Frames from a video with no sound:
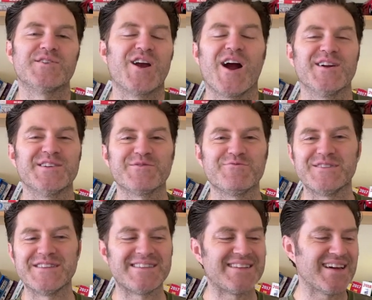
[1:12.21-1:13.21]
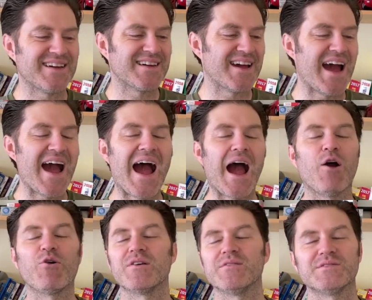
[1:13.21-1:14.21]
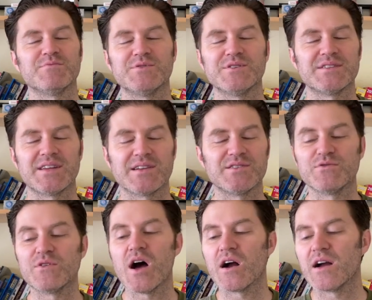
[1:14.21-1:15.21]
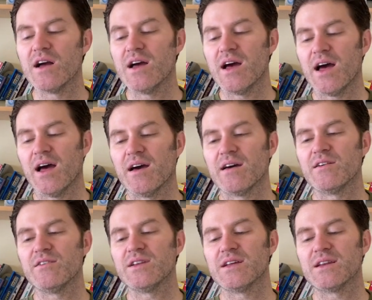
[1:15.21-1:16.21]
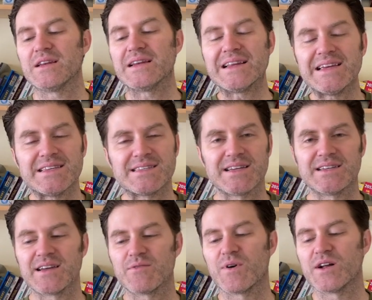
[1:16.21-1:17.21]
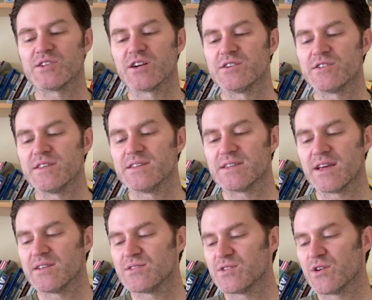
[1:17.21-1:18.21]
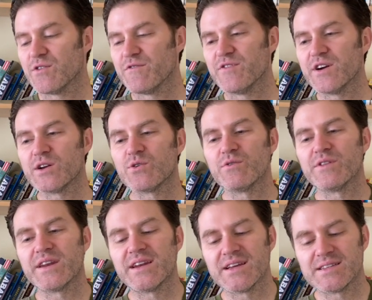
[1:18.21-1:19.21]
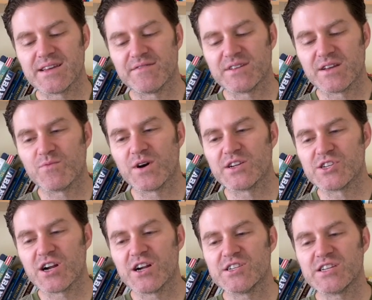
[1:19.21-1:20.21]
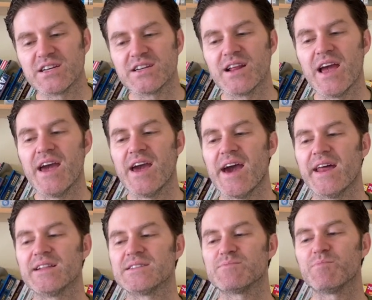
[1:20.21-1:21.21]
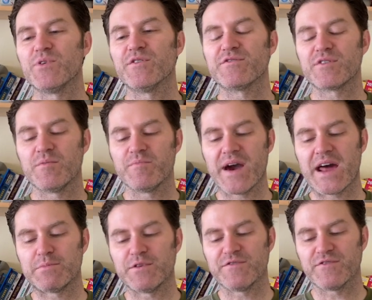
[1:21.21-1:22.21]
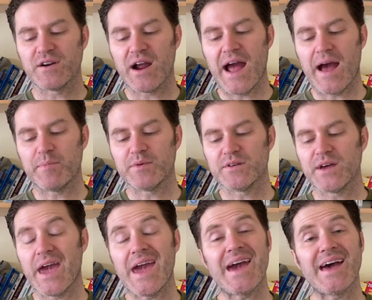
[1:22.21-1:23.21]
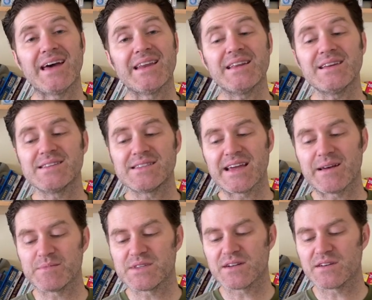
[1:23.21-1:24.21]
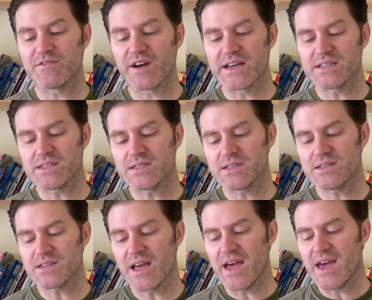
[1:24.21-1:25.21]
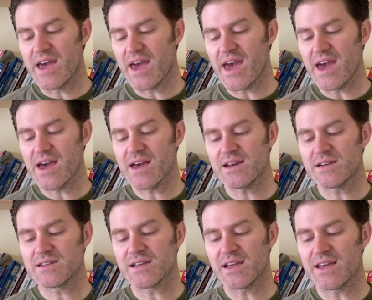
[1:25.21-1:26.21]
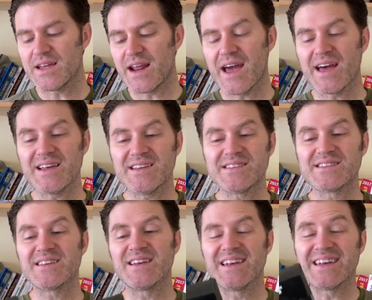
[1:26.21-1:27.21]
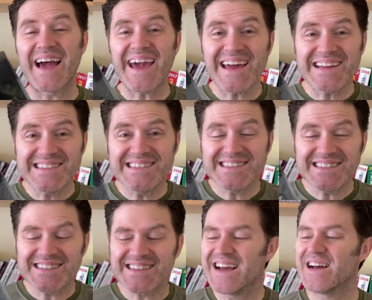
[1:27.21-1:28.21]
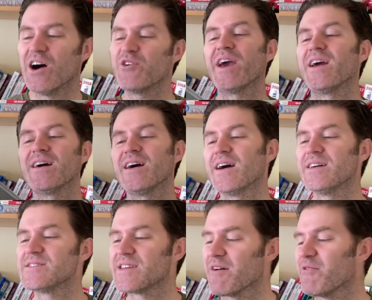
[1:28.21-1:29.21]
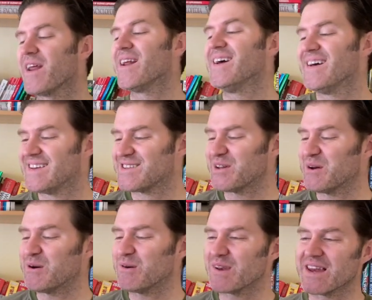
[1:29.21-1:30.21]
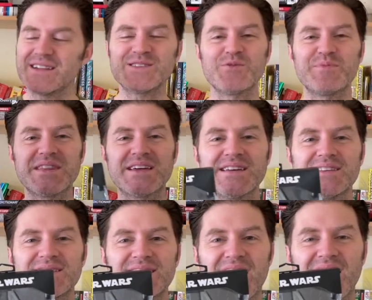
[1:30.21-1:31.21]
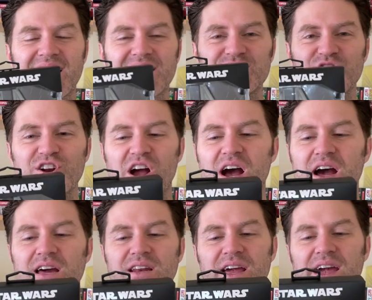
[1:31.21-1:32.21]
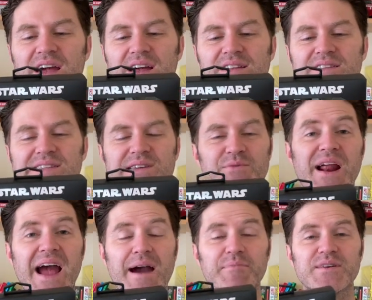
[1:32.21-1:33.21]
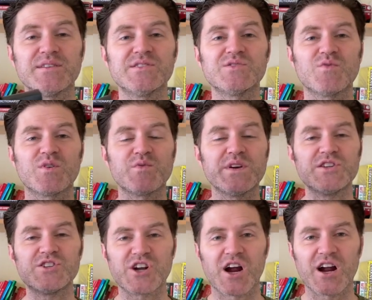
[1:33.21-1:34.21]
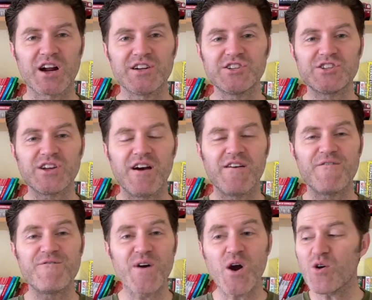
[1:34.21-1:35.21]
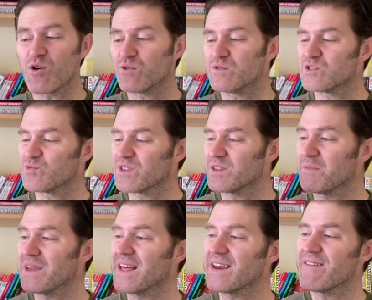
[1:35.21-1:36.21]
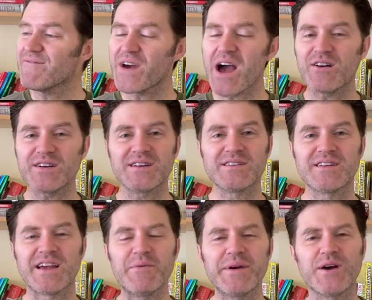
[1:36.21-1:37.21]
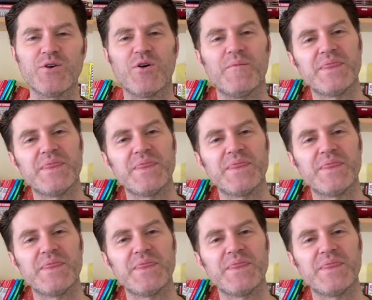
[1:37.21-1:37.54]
charger would just take hours, it would just take too long uh, you need at least a 10 watt charger these days. So very cool that it does have 10 watt charging and it's both compatible for Apple and Samsung devices and it has lights. Okay, I just can't wait. So let's open this and turn on and see what happens when we charge phones with the Millennium Falcon. Here we go.